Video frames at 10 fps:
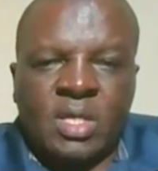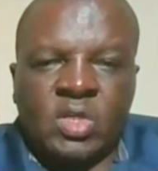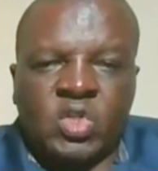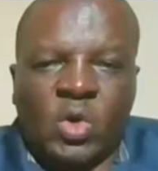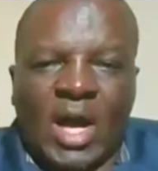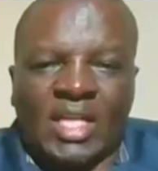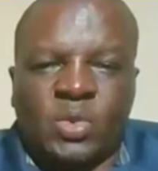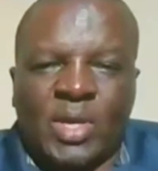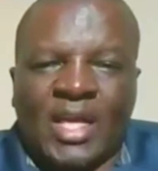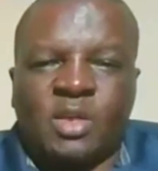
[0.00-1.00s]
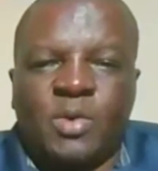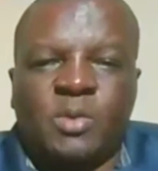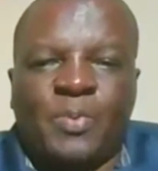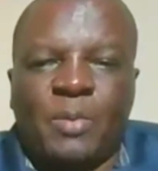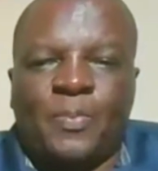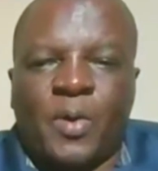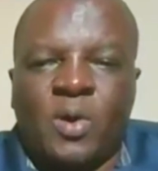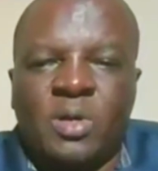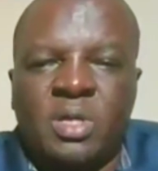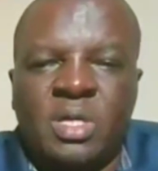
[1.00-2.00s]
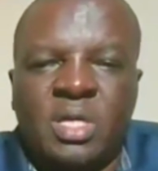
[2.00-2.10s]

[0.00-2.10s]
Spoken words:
So as we admit people